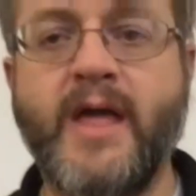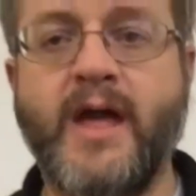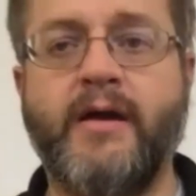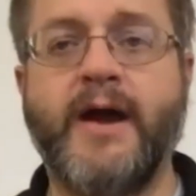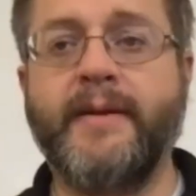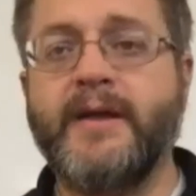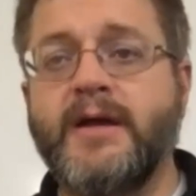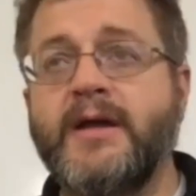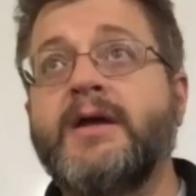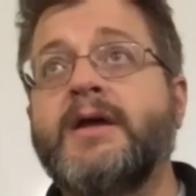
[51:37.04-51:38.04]
All right.
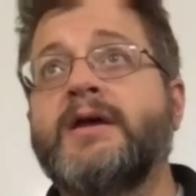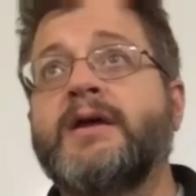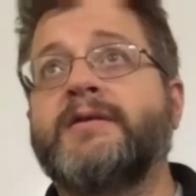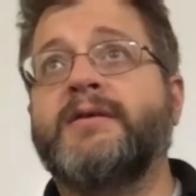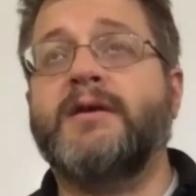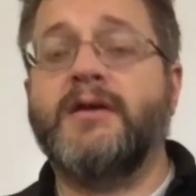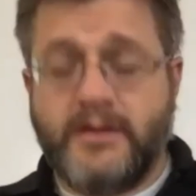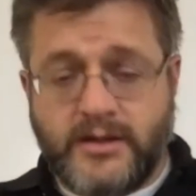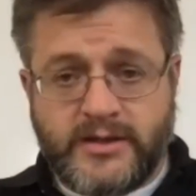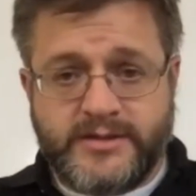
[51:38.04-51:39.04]

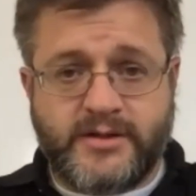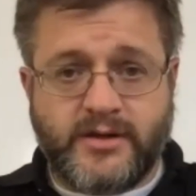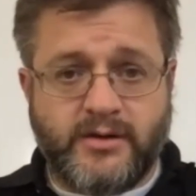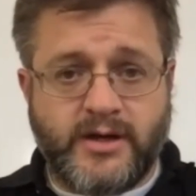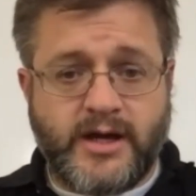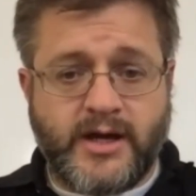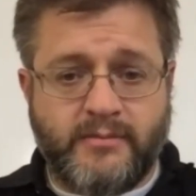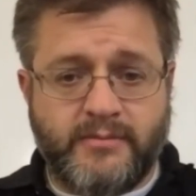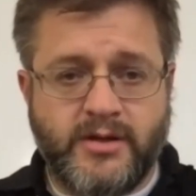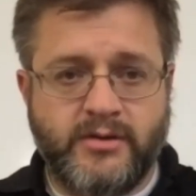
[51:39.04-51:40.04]
So
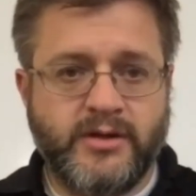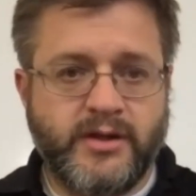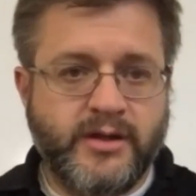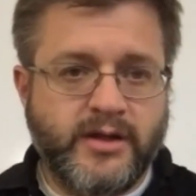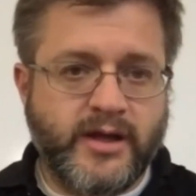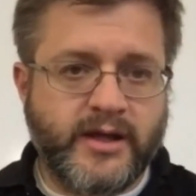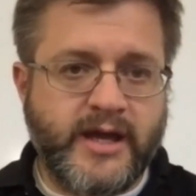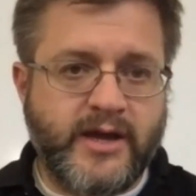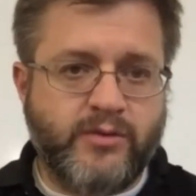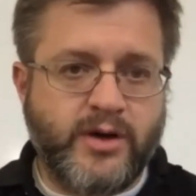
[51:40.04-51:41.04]

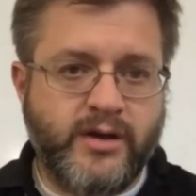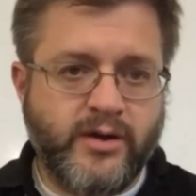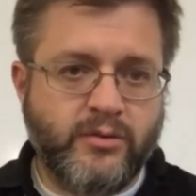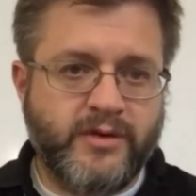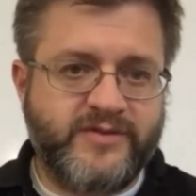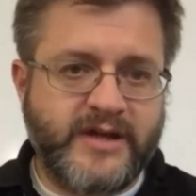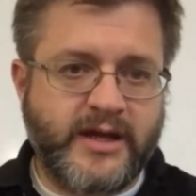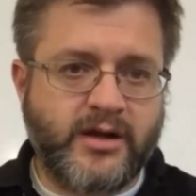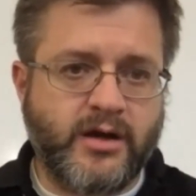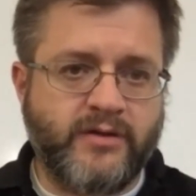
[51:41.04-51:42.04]
again, we've
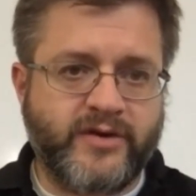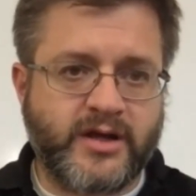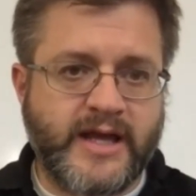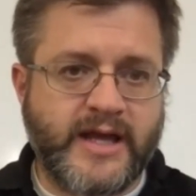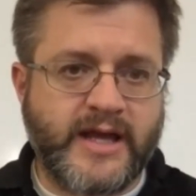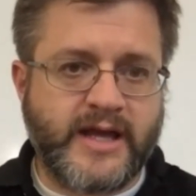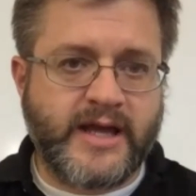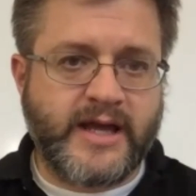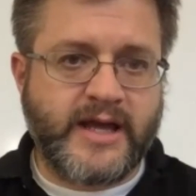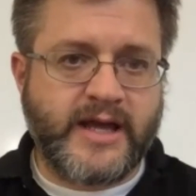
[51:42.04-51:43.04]
taken all of our class time,
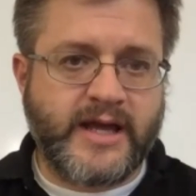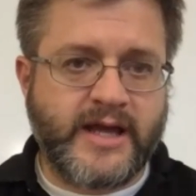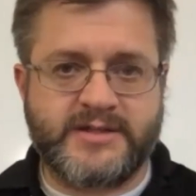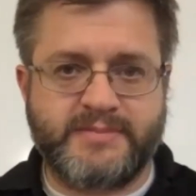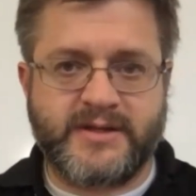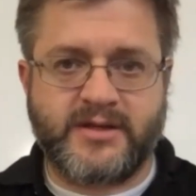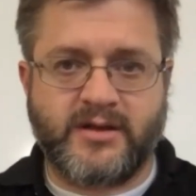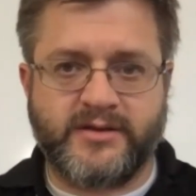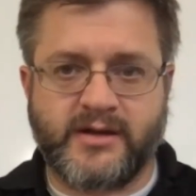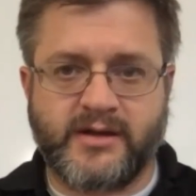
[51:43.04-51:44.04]
mostly because I spent it all
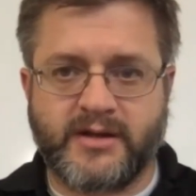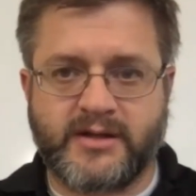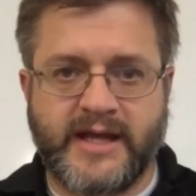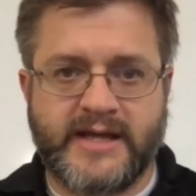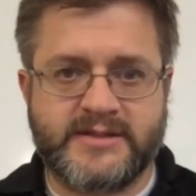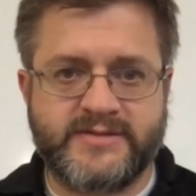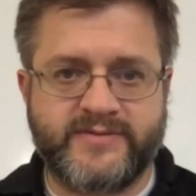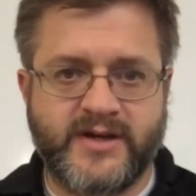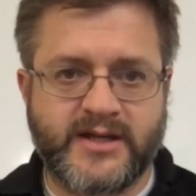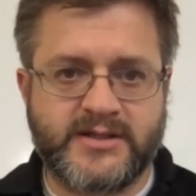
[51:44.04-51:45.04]
talking about classes for
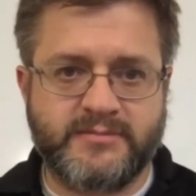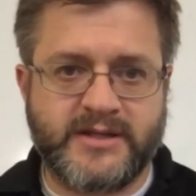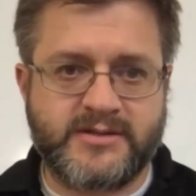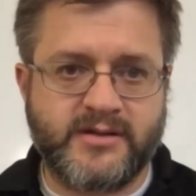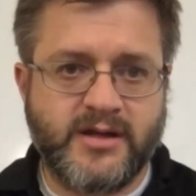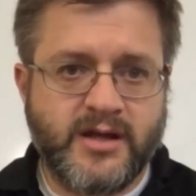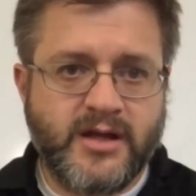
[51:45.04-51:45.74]
next semester.